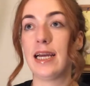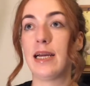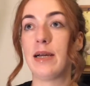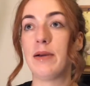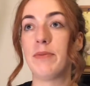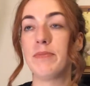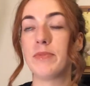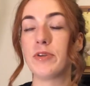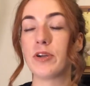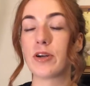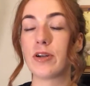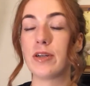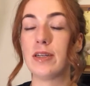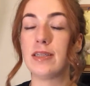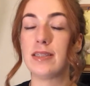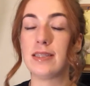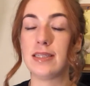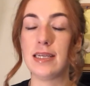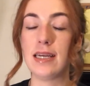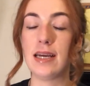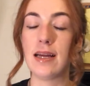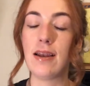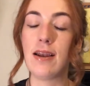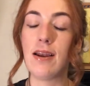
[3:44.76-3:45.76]
You're going to
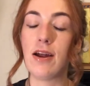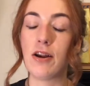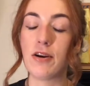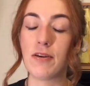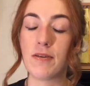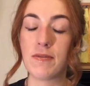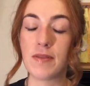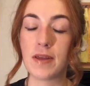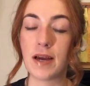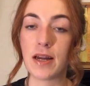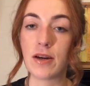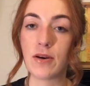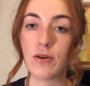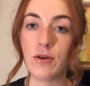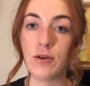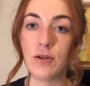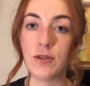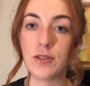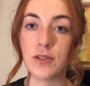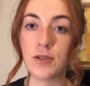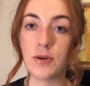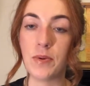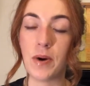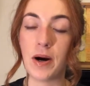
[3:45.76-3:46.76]
see a lot of that
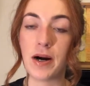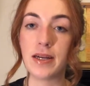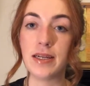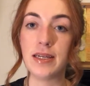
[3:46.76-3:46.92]
also on